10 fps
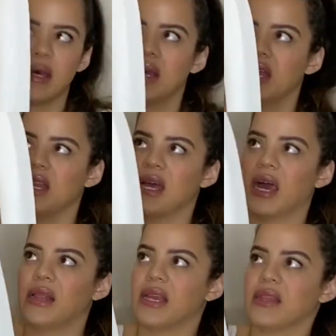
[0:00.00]
and I
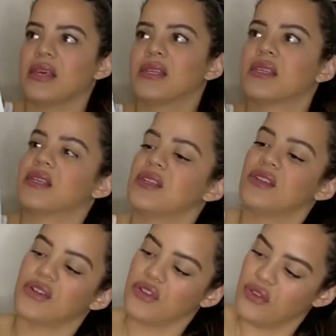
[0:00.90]
like this because you
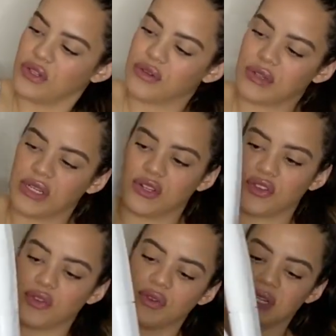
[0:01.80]
literally can
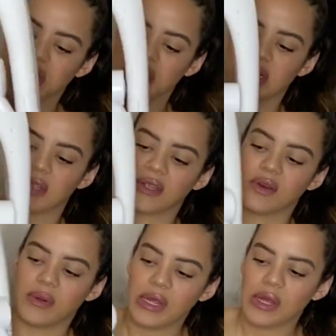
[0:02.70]
just hold it like this. So
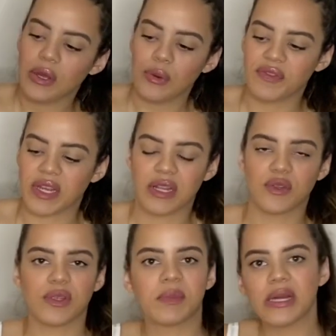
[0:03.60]
we've taken it to
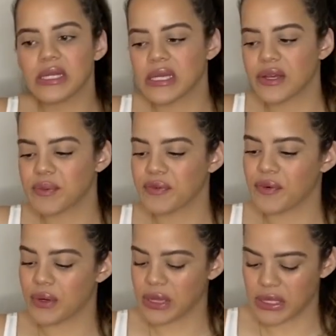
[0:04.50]
his parents' house
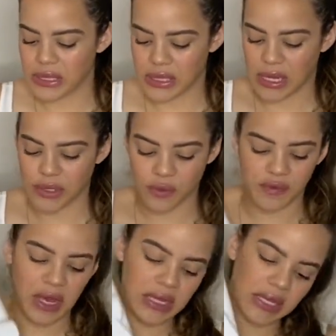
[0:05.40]
before and things like that. So it
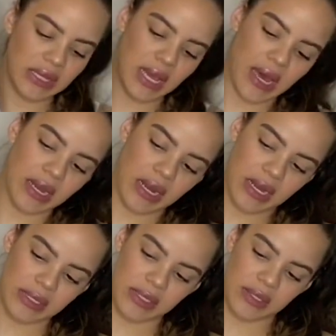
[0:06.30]
flattens like that. It
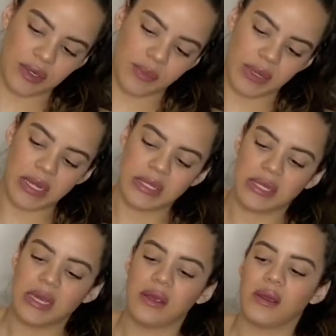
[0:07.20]
has these little buttons
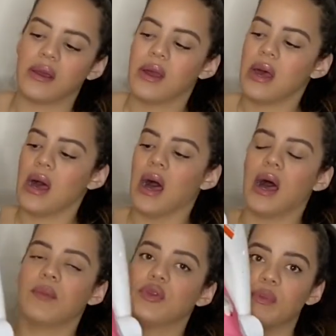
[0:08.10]
here.
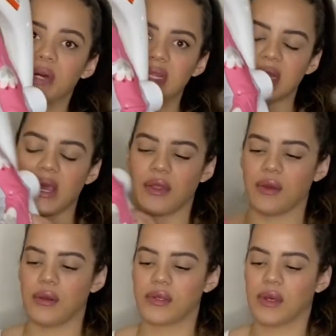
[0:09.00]
You put it together,
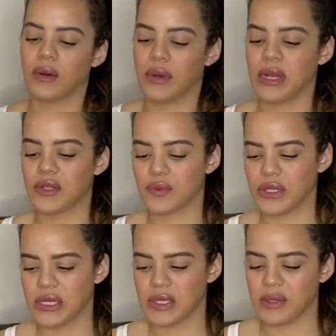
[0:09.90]
and it's really
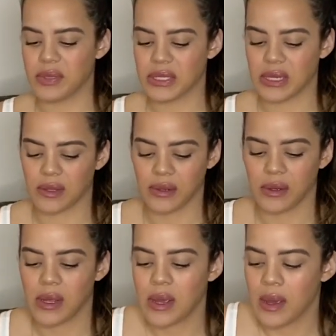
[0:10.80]
easy to put together.
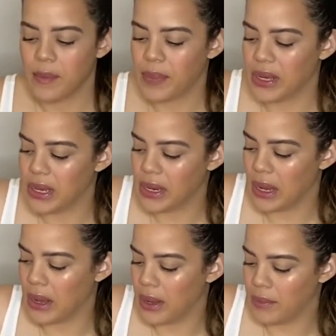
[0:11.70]
But
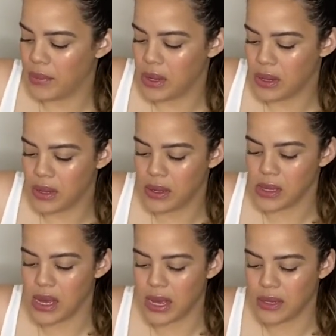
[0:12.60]

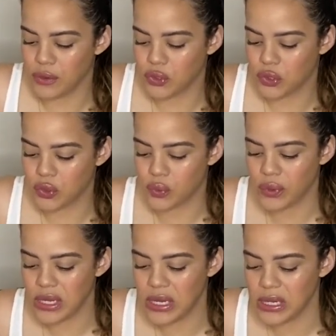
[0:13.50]
yeah, you
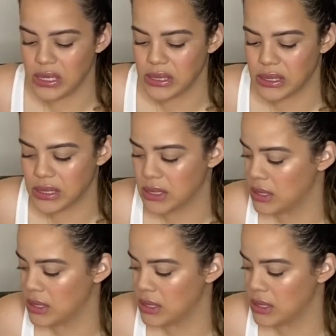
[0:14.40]
squeeze.